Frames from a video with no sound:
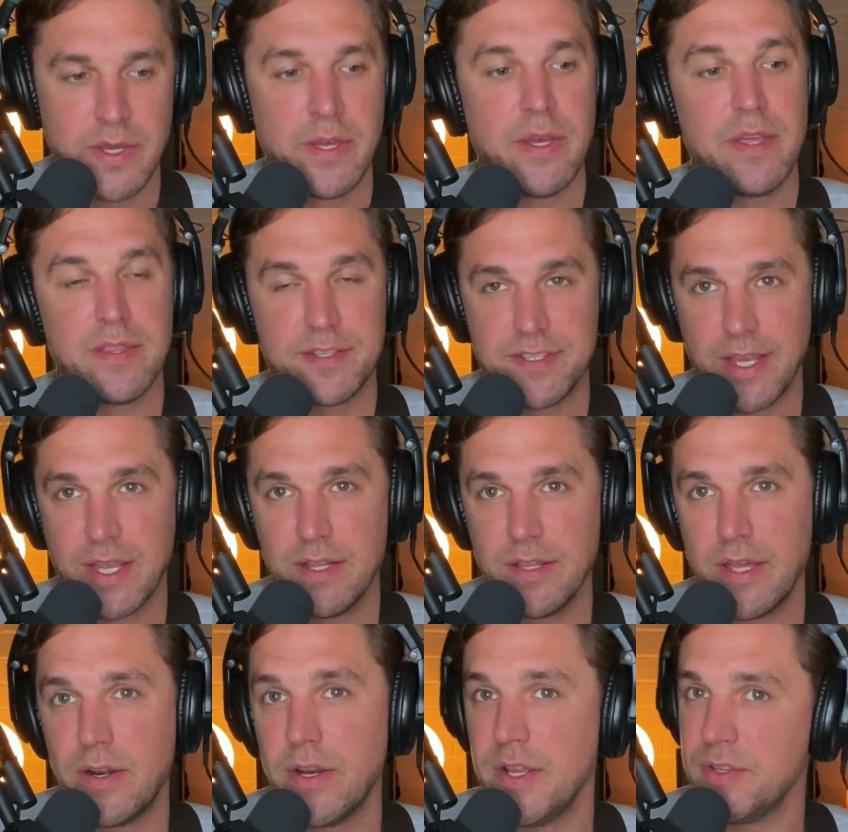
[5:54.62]
The second
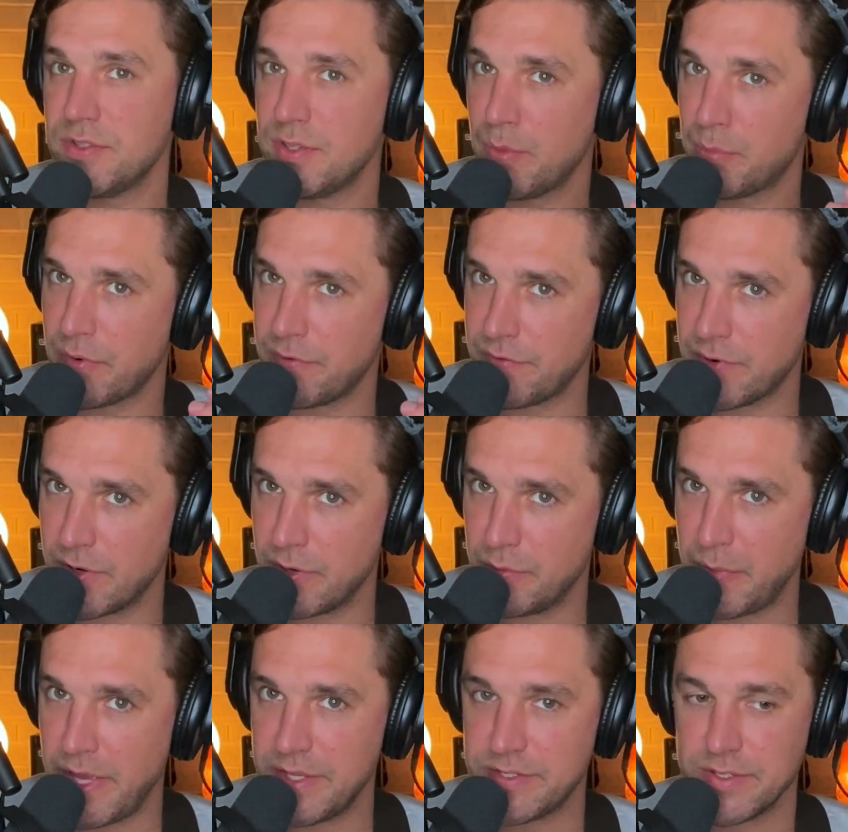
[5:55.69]
letter is the preferred
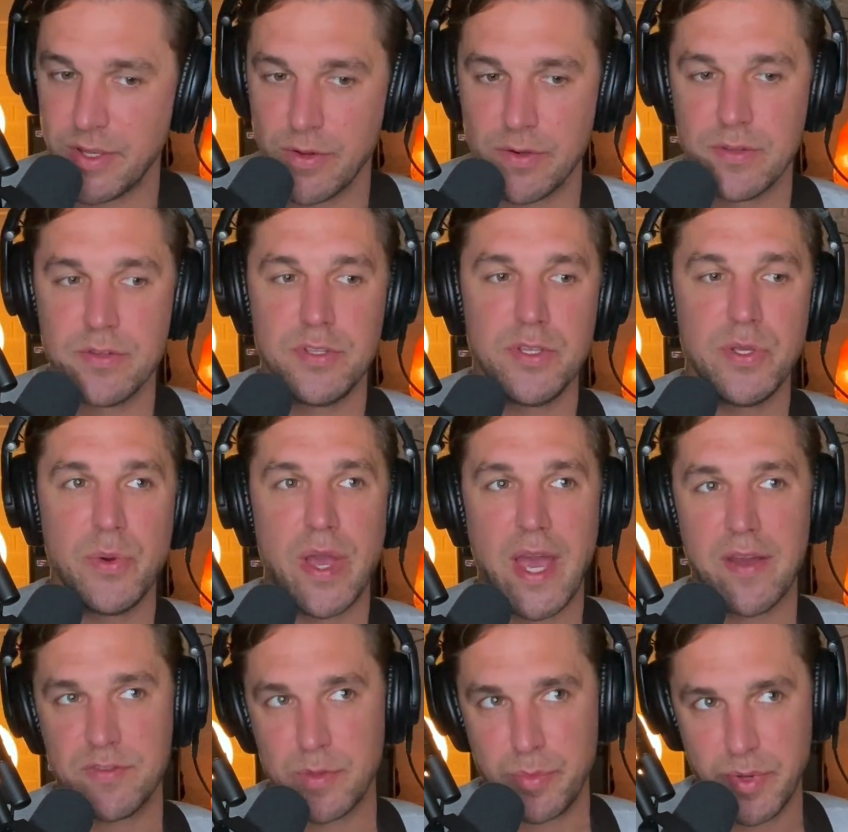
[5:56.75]
bass note. Do you
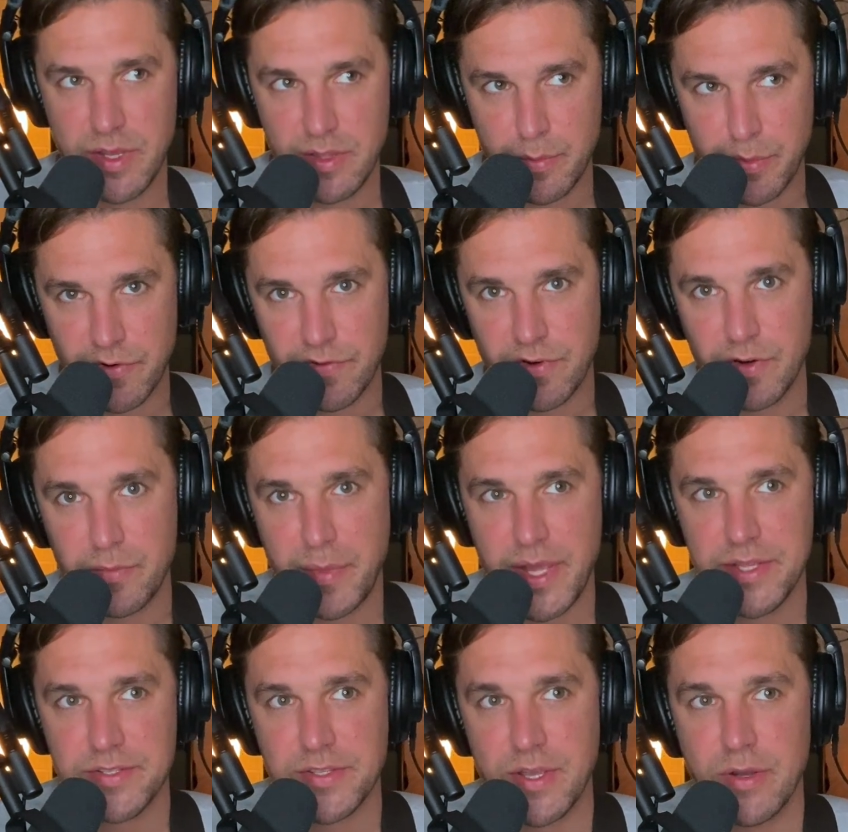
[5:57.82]
have to play the preferred
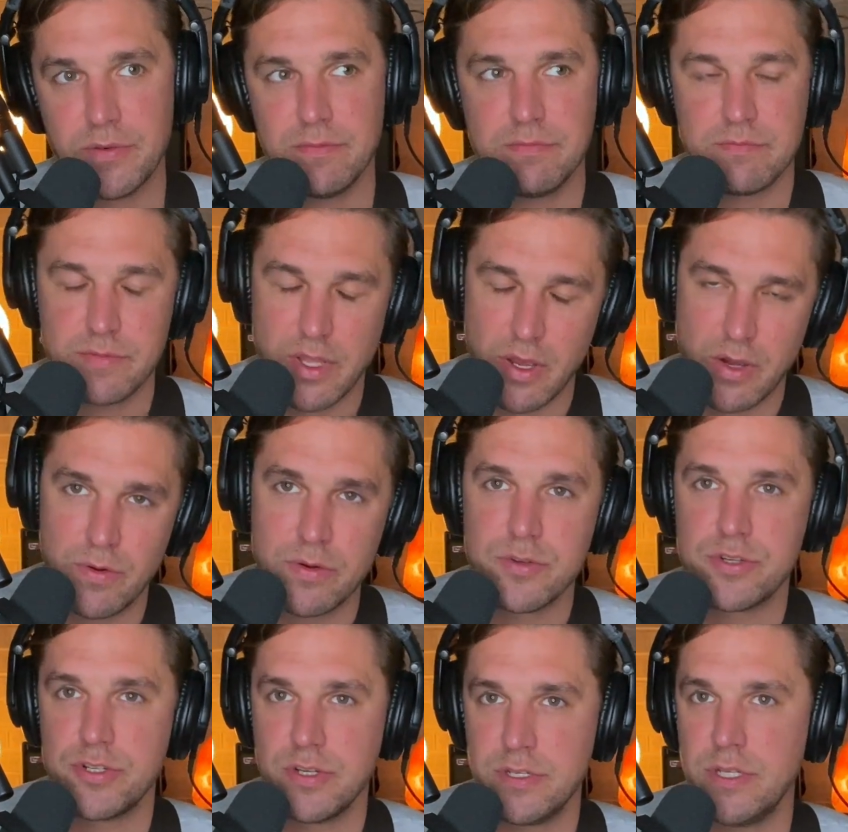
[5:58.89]
bass note? No.
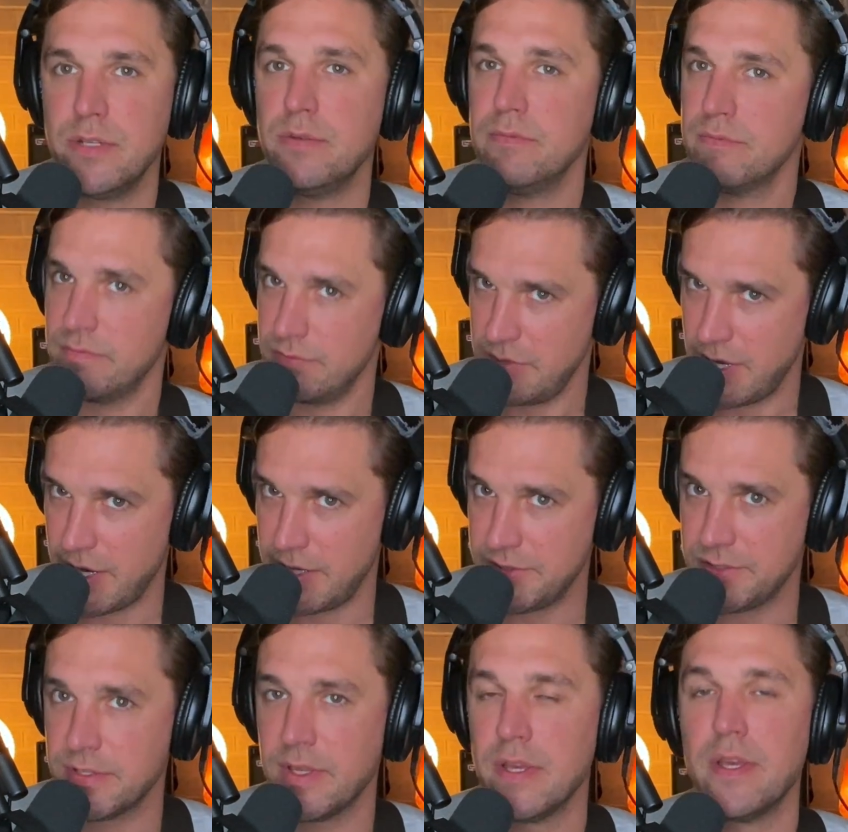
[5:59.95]
Should you? Yes.